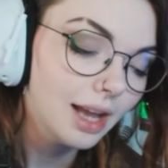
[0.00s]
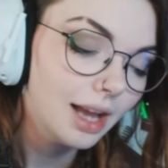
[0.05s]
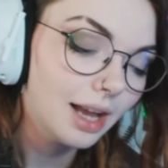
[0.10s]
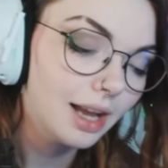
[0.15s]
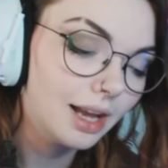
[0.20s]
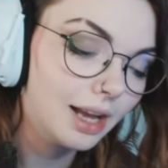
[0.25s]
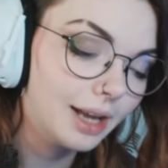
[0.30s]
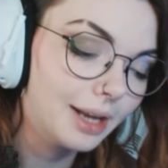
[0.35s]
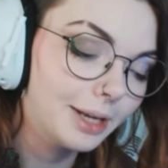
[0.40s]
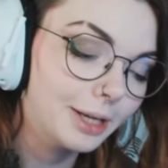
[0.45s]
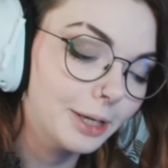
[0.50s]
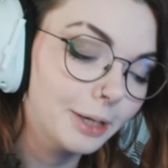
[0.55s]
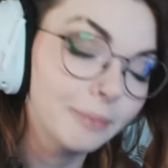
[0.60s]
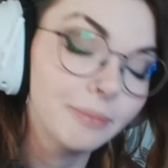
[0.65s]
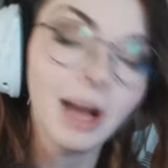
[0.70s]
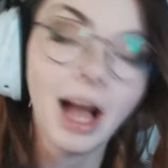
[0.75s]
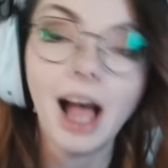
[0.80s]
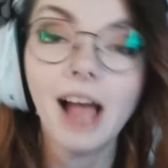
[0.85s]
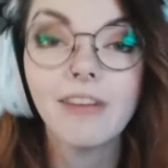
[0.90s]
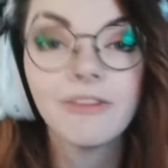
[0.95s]

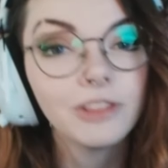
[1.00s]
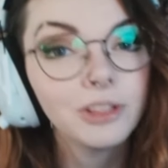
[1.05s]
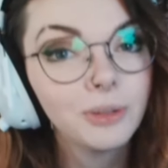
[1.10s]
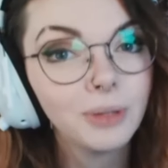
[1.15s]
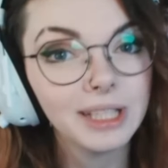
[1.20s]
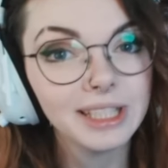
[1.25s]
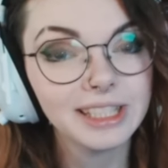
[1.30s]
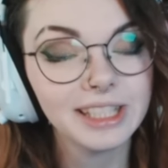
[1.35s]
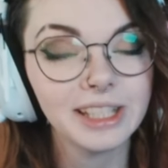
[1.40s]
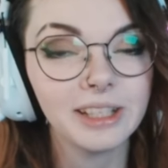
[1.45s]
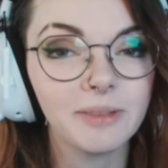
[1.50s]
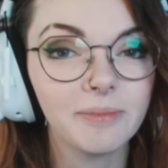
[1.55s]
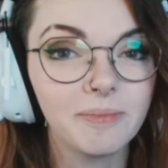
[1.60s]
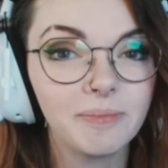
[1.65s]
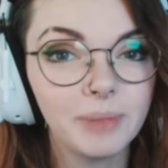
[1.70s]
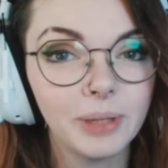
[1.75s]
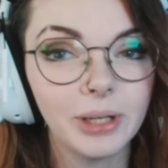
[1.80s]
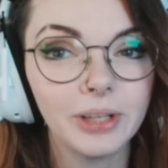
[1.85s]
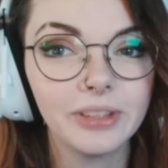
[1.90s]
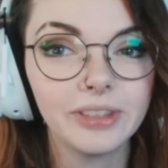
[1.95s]
I've no idea,
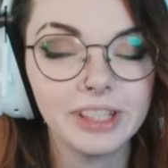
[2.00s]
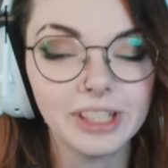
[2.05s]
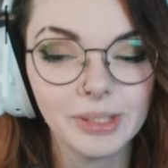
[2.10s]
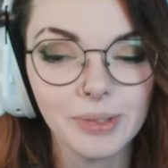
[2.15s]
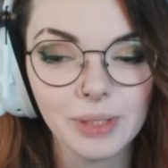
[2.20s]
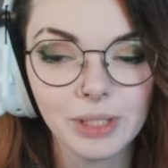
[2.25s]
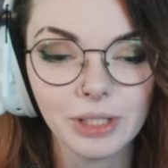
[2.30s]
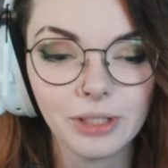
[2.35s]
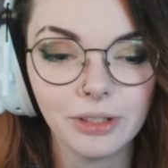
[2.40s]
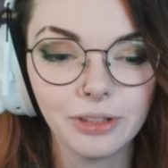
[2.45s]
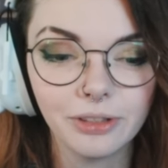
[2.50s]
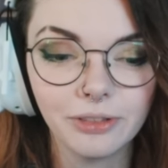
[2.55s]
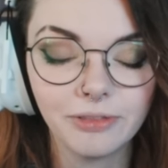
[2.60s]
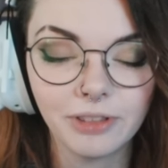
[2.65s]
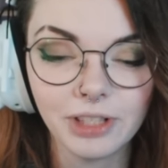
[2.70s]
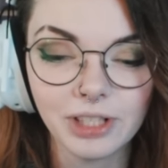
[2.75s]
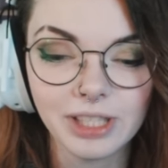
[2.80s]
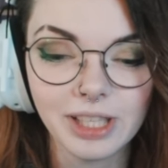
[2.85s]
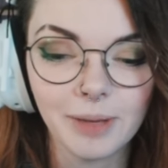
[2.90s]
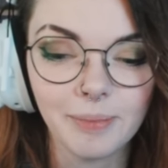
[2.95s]
but this is a good
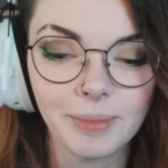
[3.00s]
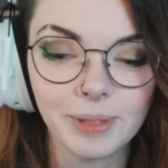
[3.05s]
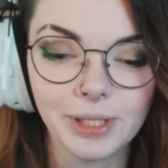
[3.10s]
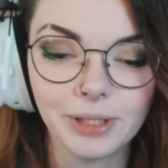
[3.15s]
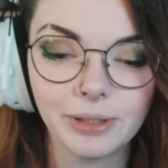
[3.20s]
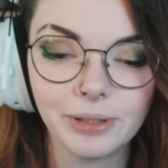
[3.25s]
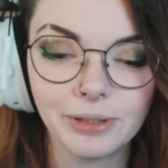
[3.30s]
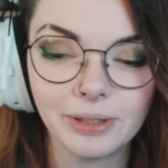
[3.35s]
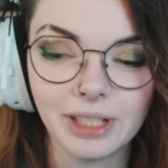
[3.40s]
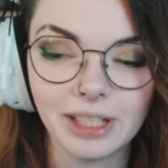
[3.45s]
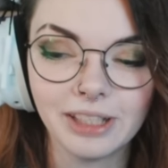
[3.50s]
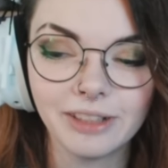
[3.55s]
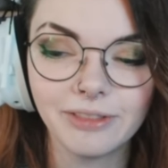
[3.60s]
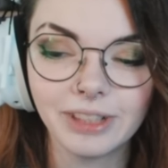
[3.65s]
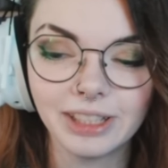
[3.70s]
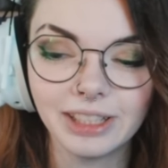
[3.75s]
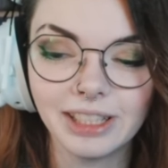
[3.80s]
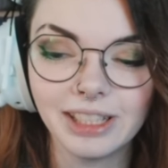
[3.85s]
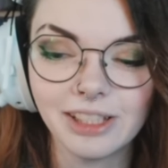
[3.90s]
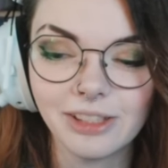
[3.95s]
first episode. It
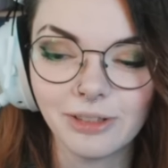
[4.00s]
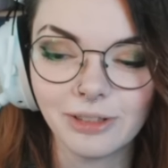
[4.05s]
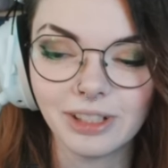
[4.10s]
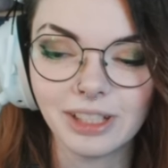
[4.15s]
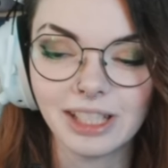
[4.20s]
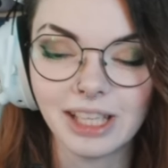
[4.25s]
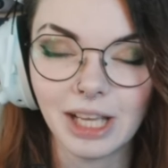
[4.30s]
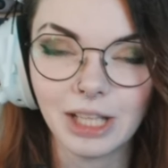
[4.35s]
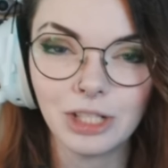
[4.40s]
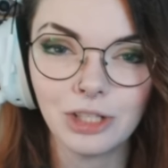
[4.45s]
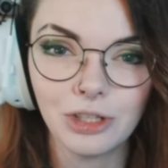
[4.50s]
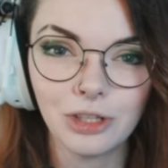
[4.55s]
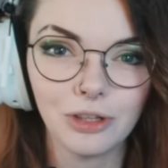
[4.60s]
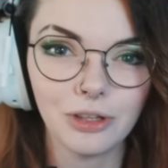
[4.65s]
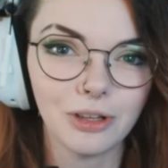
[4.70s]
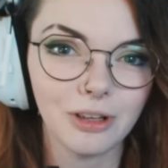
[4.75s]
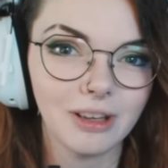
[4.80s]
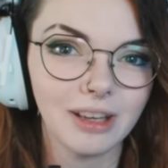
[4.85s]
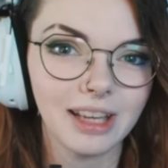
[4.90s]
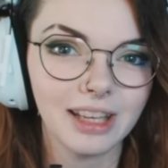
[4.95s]
really sort of gets
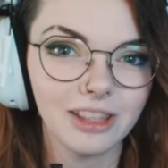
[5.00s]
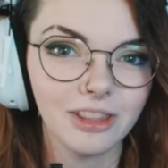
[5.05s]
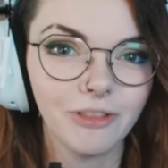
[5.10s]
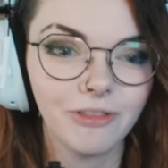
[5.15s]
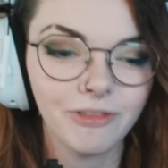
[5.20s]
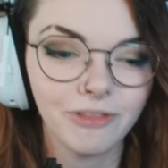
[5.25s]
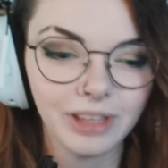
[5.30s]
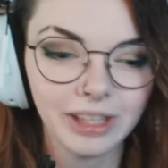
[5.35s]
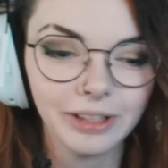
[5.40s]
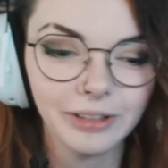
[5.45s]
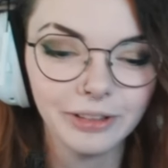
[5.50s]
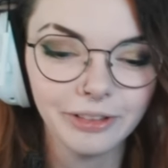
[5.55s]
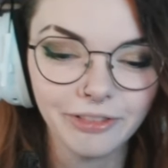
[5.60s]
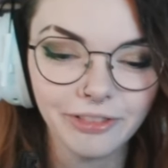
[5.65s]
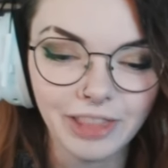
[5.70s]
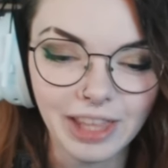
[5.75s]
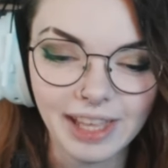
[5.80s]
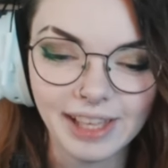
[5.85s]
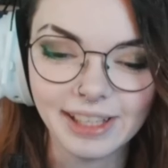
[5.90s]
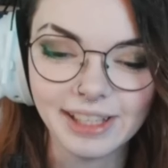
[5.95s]
you in the feel of
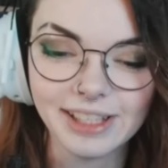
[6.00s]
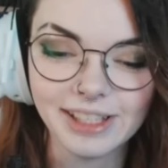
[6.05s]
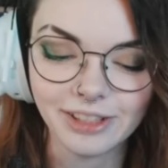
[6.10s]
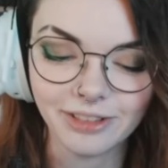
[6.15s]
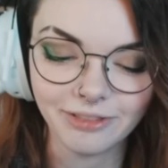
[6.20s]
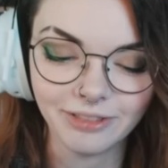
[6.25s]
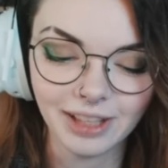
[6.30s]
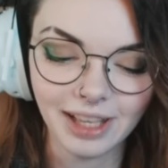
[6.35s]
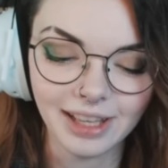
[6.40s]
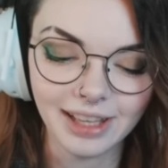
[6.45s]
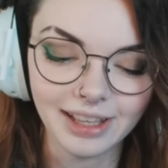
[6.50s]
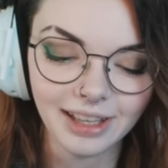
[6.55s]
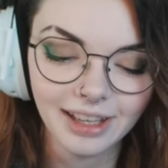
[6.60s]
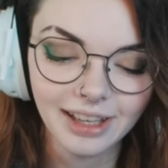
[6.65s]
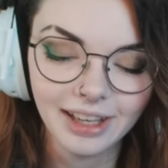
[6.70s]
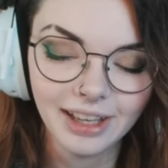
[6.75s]
things, of like